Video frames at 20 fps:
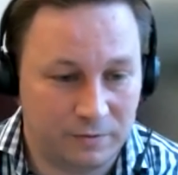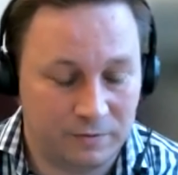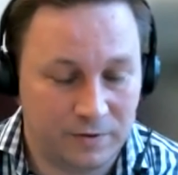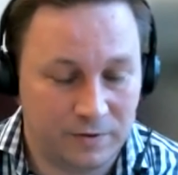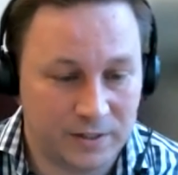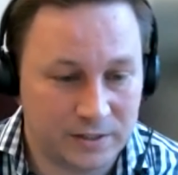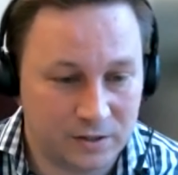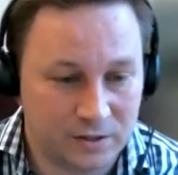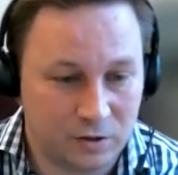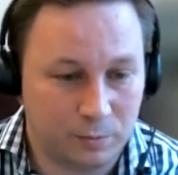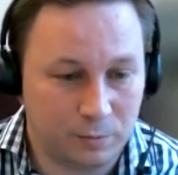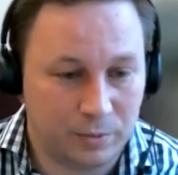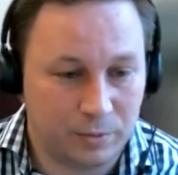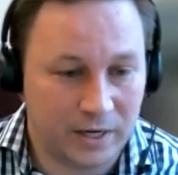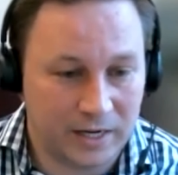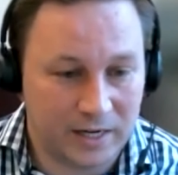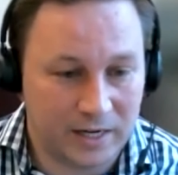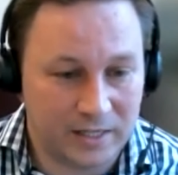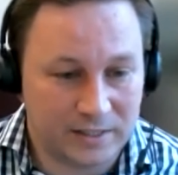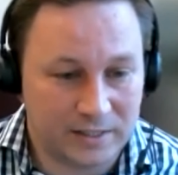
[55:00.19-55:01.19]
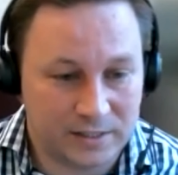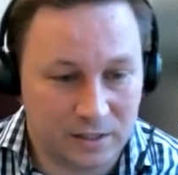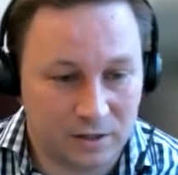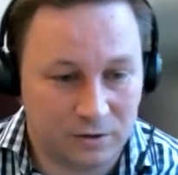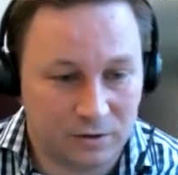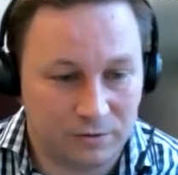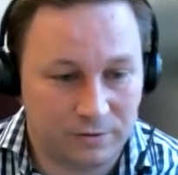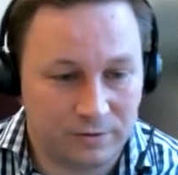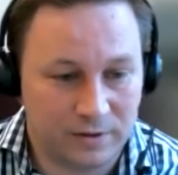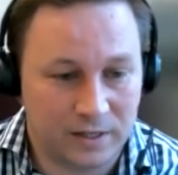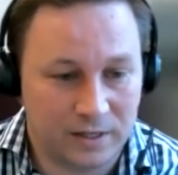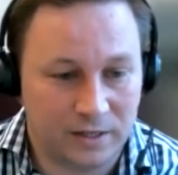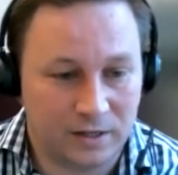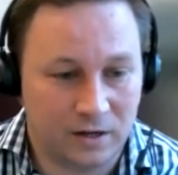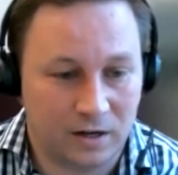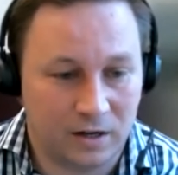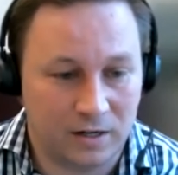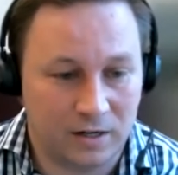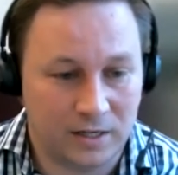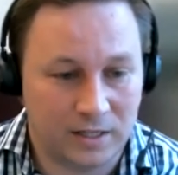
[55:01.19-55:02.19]
physical plant itself and
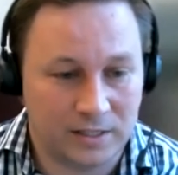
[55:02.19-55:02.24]
not